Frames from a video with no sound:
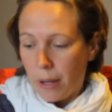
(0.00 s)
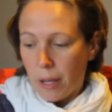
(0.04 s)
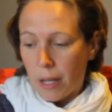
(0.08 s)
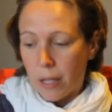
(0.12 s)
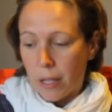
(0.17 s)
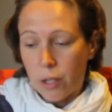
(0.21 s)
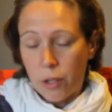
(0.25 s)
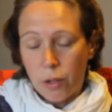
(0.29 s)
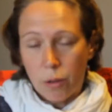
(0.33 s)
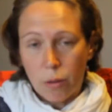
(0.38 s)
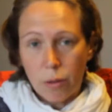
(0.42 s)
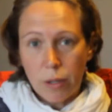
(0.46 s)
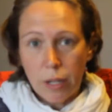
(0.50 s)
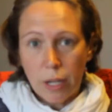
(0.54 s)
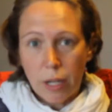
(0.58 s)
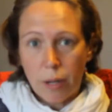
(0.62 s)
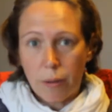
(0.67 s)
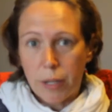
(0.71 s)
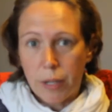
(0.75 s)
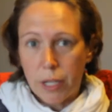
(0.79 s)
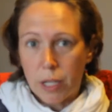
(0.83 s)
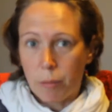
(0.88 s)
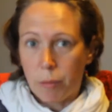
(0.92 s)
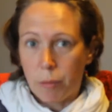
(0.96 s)
Has no
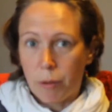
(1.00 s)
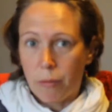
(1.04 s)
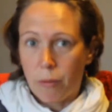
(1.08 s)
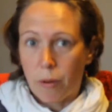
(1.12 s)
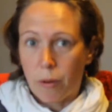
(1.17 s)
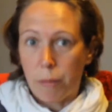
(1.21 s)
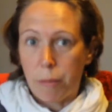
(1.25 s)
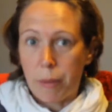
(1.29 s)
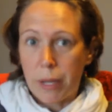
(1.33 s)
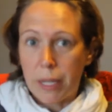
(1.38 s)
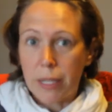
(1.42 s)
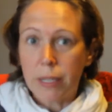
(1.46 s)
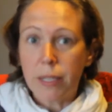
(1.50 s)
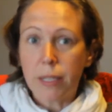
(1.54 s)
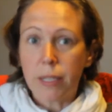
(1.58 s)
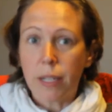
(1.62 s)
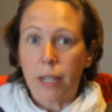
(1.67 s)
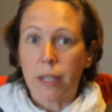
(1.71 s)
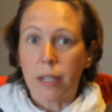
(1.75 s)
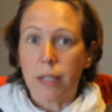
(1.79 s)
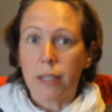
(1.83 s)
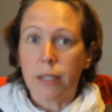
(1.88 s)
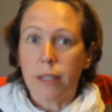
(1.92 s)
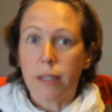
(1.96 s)
decoration before bisque,
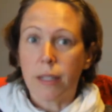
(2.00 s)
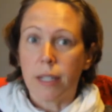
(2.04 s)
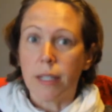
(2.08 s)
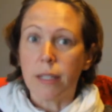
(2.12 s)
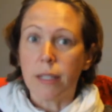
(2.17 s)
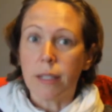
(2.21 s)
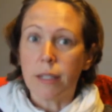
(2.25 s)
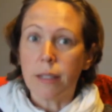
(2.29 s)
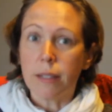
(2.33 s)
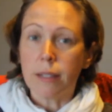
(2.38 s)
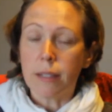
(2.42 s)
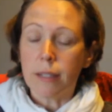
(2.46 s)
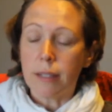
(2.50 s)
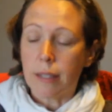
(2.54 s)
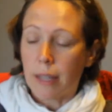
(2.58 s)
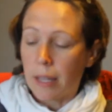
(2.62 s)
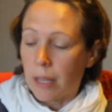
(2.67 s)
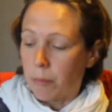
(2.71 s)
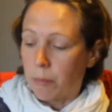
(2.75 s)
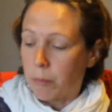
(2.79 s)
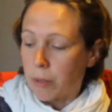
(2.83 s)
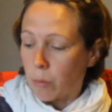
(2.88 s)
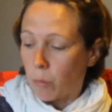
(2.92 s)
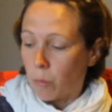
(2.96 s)
and it's glazed in
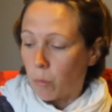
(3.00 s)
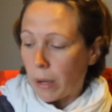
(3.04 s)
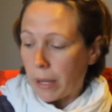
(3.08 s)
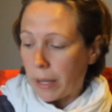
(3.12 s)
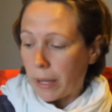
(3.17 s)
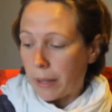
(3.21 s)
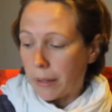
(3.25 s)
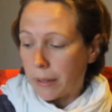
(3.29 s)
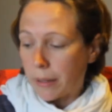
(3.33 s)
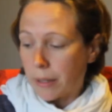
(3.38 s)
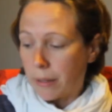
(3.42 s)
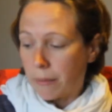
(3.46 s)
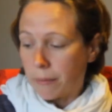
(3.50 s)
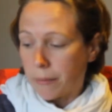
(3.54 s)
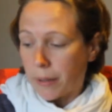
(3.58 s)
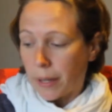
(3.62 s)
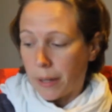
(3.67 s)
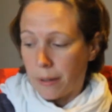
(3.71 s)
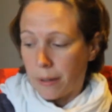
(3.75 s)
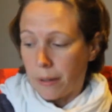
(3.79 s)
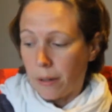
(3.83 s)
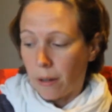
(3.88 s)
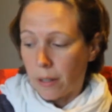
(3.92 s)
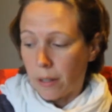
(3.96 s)
Sam's white,
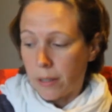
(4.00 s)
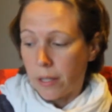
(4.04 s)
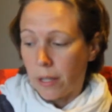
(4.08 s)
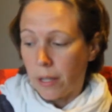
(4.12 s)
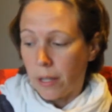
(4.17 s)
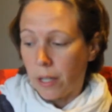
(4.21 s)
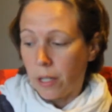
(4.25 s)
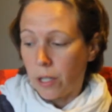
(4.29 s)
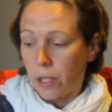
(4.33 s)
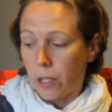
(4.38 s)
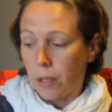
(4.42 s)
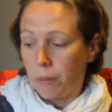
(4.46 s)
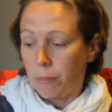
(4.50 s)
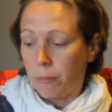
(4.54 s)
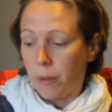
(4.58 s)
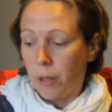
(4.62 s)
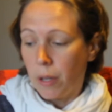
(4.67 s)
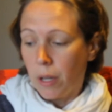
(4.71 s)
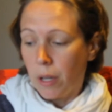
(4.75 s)
fired in oxidation.